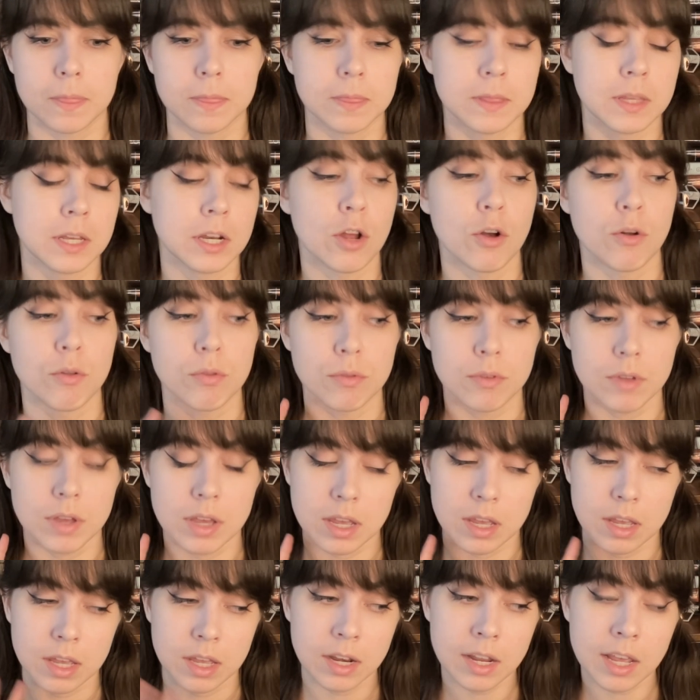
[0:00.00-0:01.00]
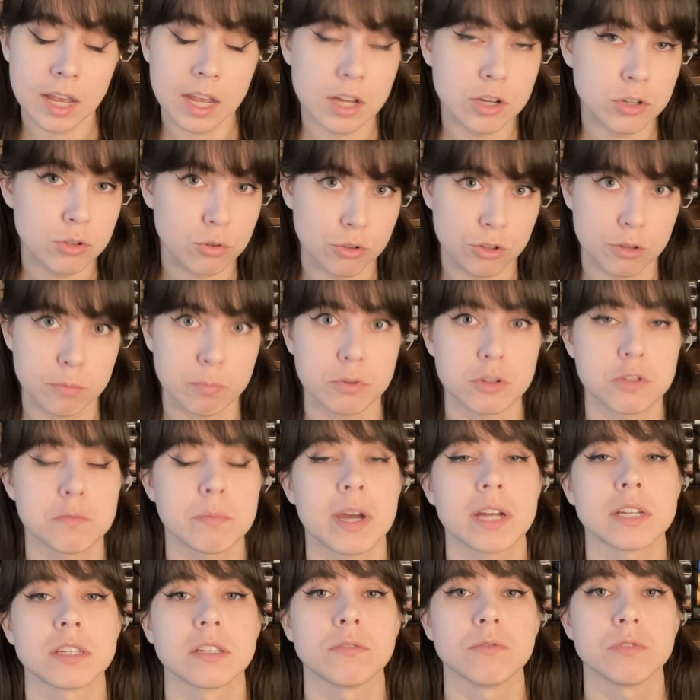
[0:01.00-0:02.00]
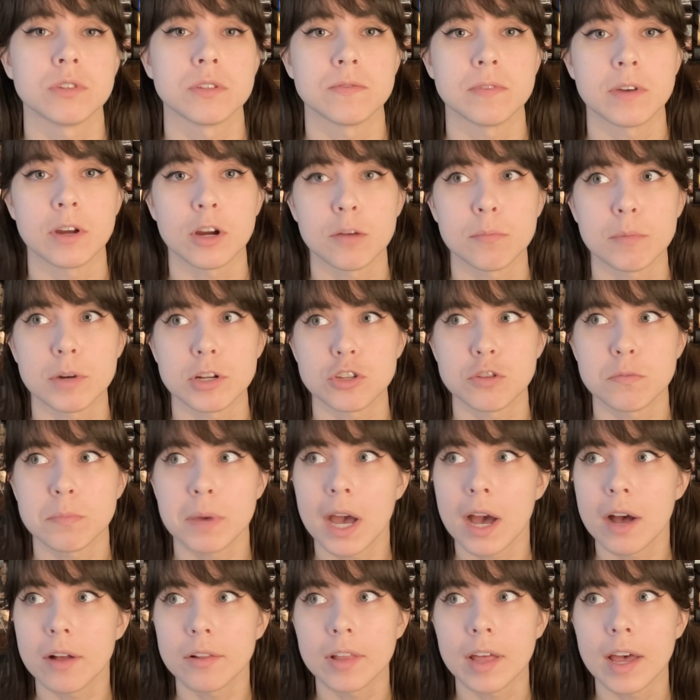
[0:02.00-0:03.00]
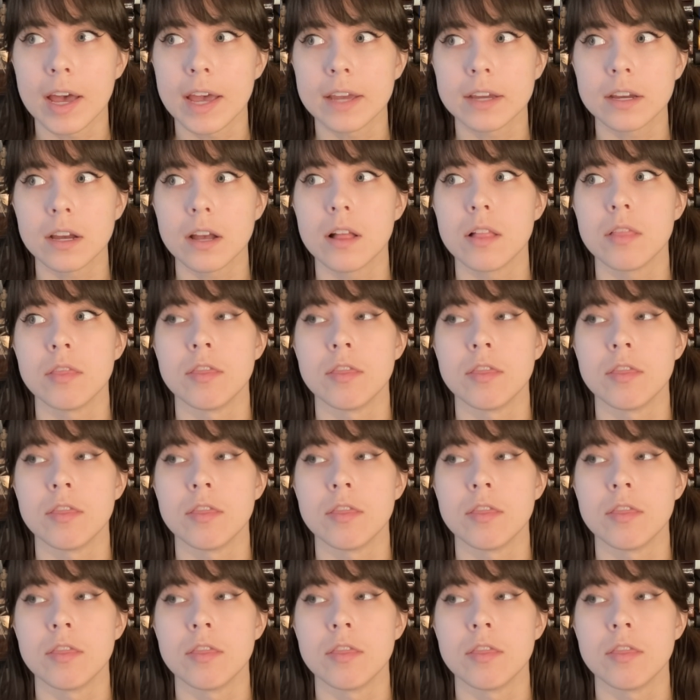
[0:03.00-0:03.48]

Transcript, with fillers: you know, in Andor, the perspective is very much about, like,